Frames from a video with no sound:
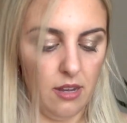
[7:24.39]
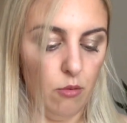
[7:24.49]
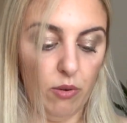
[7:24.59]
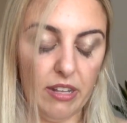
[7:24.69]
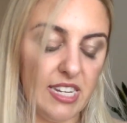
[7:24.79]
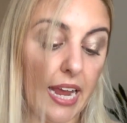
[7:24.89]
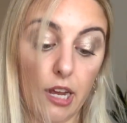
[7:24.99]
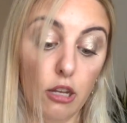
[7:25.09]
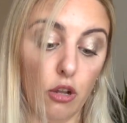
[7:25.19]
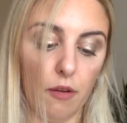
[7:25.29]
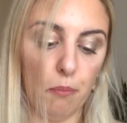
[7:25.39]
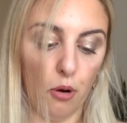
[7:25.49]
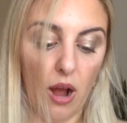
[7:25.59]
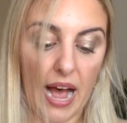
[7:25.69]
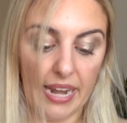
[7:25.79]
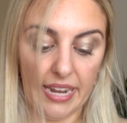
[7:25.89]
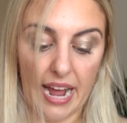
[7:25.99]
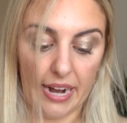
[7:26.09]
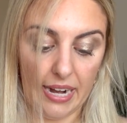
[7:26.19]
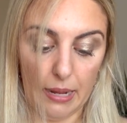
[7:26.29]
we take a lot of pride in
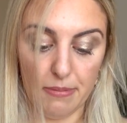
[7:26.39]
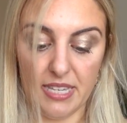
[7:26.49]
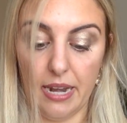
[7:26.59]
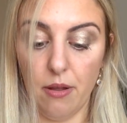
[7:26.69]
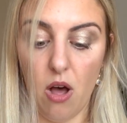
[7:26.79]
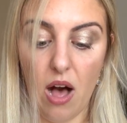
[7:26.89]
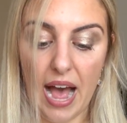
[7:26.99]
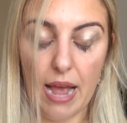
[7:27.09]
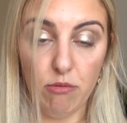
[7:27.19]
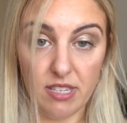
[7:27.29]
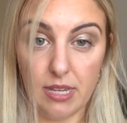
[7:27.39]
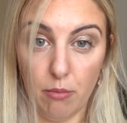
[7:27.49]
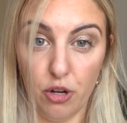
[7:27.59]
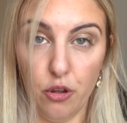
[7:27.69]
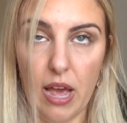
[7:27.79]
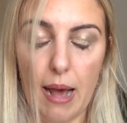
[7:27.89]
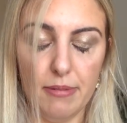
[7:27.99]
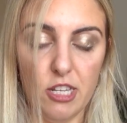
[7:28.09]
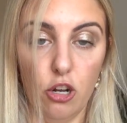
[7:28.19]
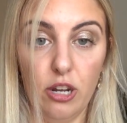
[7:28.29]
our clips, and I was someone who
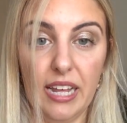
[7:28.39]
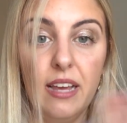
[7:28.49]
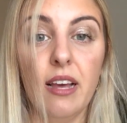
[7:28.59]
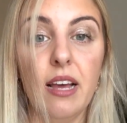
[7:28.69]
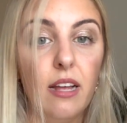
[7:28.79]
absolutely